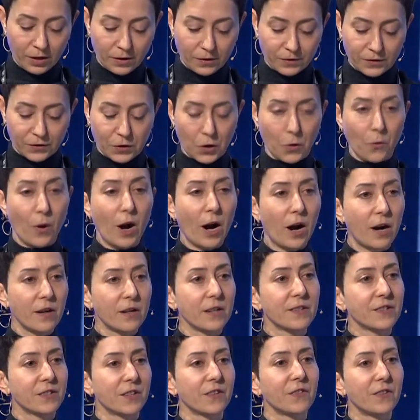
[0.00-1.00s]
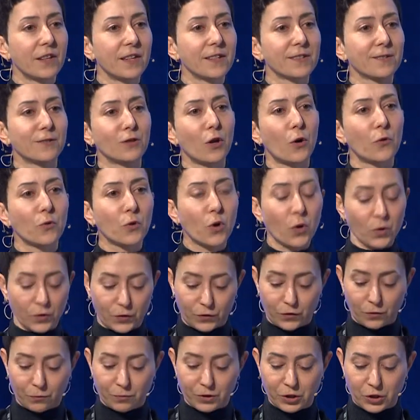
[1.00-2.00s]
So harnessing these
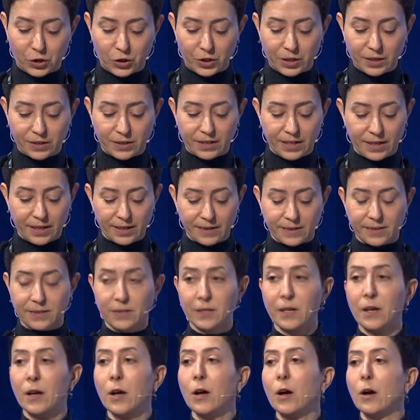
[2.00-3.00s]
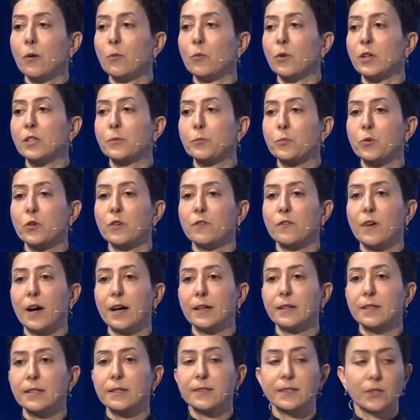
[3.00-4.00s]
low-cost opportunities would
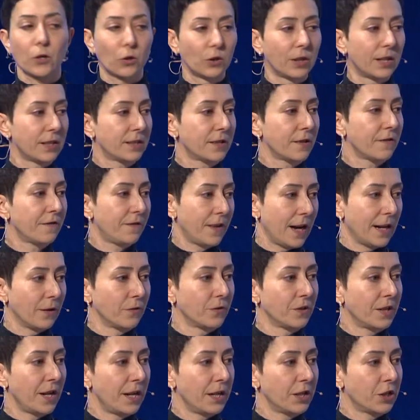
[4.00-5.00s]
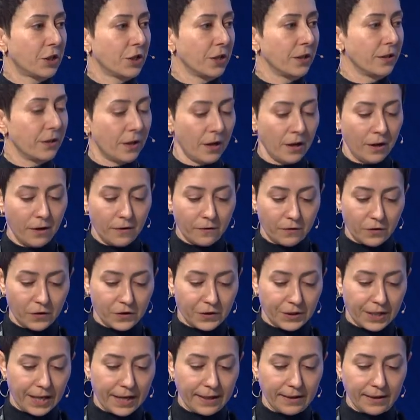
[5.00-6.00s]
provide a solid foundation for
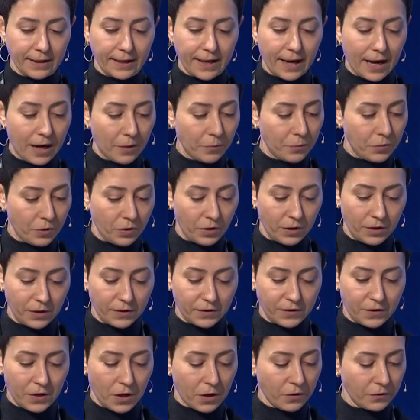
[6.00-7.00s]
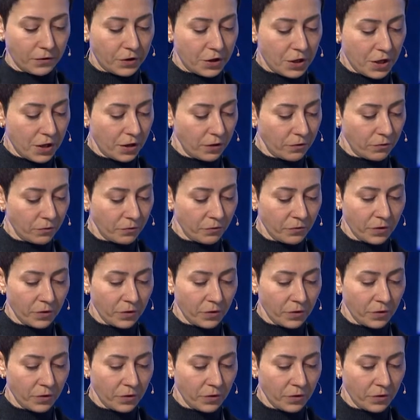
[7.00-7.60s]
scaling up CO2.